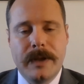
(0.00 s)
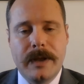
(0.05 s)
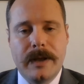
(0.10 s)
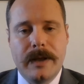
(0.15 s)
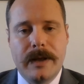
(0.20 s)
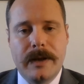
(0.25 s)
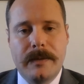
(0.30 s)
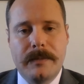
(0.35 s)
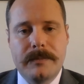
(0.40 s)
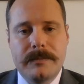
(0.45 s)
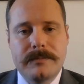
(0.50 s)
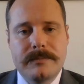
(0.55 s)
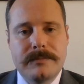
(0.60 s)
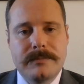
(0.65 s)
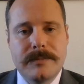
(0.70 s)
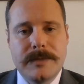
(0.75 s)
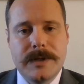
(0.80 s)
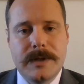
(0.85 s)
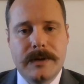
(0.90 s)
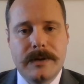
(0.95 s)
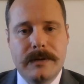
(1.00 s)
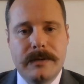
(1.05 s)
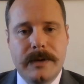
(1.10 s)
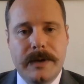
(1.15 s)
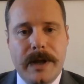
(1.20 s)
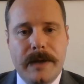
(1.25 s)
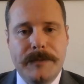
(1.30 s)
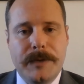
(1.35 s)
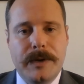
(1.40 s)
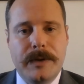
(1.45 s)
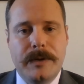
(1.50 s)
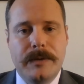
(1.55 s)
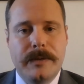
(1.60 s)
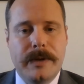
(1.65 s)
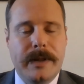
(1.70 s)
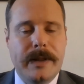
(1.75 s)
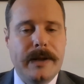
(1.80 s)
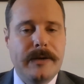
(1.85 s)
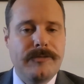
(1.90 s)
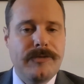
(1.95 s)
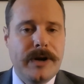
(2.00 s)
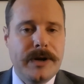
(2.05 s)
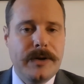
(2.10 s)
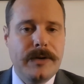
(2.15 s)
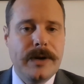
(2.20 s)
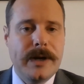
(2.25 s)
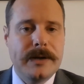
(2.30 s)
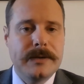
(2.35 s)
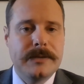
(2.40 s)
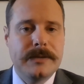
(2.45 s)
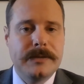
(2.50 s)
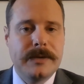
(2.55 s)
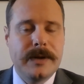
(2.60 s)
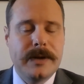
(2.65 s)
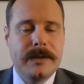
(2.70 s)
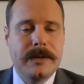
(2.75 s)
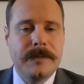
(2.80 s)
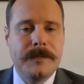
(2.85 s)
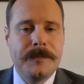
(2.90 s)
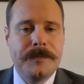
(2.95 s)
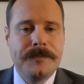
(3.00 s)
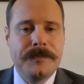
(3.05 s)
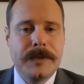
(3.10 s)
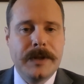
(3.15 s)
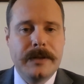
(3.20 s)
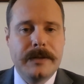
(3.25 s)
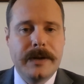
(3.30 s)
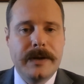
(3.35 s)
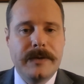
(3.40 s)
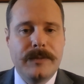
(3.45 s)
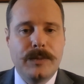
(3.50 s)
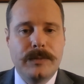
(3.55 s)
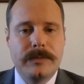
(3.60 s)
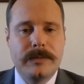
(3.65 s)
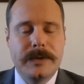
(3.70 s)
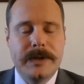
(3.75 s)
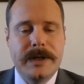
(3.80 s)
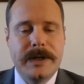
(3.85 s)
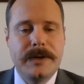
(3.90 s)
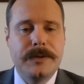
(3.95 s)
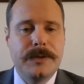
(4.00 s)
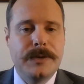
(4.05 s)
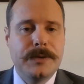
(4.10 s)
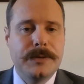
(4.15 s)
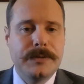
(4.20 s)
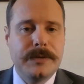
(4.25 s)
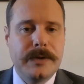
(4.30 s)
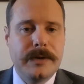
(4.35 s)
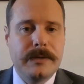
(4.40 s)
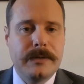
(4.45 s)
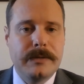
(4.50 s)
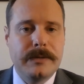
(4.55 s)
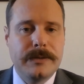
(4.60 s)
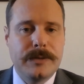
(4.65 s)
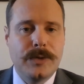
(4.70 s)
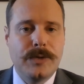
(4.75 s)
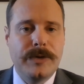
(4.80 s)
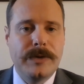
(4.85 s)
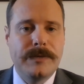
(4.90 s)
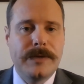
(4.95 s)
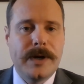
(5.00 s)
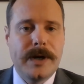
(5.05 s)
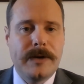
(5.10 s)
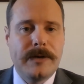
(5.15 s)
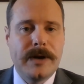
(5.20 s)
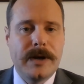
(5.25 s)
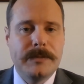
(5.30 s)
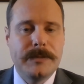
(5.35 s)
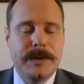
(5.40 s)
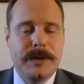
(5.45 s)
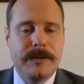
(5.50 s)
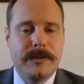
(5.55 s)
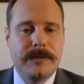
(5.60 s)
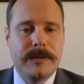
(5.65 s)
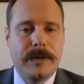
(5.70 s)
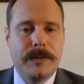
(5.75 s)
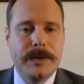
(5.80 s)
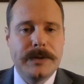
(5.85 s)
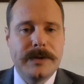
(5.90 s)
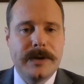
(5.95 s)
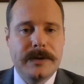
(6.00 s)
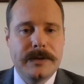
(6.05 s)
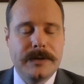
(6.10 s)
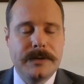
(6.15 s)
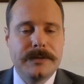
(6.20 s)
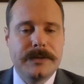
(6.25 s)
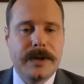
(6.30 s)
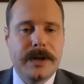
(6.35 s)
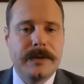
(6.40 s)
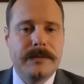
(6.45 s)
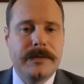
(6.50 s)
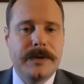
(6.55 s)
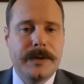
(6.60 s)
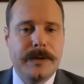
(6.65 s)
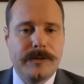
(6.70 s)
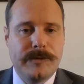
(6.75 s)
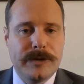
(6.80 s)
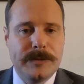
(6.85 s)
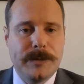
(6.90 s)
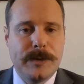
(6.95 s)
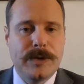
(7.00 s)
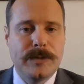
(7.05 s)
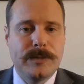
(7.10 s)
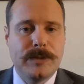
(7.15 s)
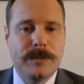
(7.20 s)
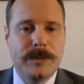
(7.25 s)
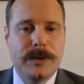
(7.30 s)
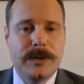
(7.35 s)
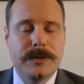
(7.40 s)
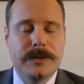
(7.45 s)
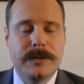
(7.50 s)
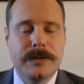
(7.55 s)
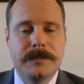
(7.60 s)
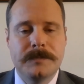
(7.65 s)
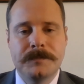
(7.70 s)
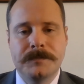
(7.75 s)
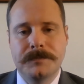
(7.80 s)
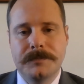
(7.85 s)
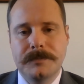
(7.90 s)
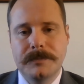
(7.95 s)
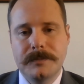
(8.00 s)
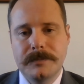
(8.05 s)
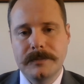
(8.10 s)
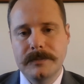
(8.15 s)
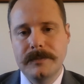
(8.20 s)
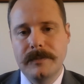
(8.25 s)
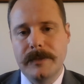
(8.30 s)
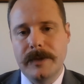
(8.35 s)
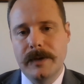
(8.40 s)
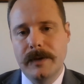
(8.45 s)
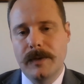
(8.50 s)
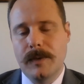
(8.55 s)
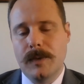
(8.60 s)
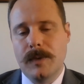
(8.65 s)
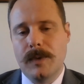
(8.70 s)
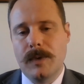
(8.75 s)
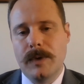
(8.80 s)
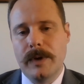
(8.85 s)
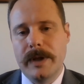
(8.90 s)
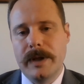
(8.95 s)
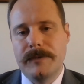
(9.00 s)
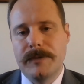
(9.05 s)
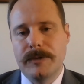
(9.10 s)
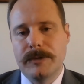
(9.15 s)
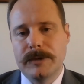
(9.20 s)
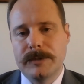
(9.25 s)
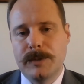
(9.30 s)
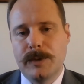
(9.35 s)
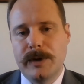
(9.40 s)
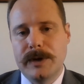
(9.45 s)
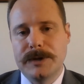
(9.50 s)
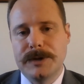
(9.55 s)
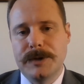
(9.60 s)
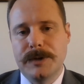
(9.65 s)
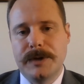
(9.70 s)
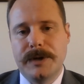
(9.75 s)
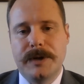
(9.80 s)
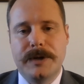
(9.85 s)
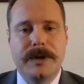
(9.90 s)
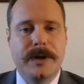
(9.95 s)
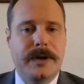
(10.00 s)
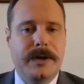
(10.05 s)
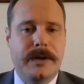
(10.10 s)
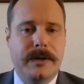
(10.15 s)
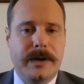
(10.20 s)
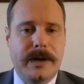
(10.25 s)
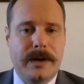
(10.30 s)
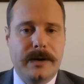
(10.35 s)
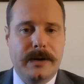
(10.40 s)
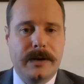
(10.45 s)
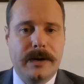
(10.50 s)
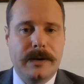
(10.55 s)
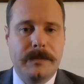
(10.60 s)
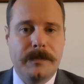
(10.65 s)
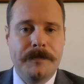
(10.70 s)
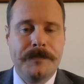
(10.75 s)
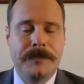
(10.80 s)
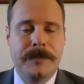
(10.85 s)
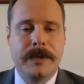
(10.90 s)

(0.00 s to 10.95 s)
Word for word: um, you know, have you, and they'd write you letters to say that they've seen you using and storing firearms and you've always done so safely and a responsible person. Or if you're a sporting shooter, you'd go to your gun club